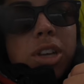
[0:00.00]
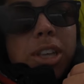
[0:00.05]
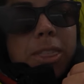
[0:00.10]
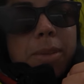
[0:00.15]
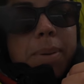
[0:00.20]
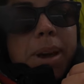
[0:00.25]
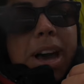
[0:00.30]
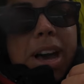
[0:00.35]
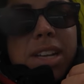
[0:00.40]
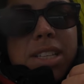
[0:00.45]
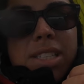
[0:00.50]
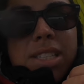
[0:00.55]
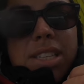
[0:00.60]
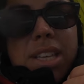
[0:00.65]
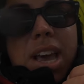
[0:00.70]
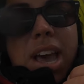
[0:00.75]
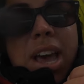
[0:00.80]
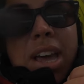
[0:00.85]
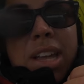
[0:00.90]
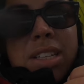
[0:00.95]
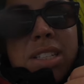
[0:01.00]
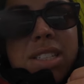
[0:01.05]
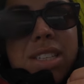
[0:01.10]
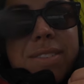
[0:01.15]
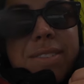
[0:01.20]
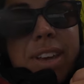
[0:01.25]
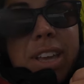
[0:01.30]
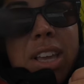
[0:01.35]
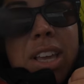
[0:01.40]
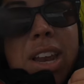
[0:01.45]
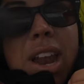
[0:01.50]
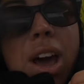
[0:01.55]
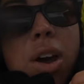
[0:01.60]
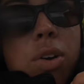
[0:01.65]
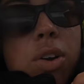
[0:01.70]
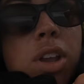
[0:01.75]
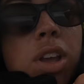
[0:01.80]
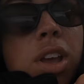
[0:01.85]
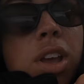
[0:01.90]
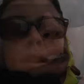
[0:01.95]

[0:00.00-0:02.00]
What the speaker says: hit the pass and see if I can get out.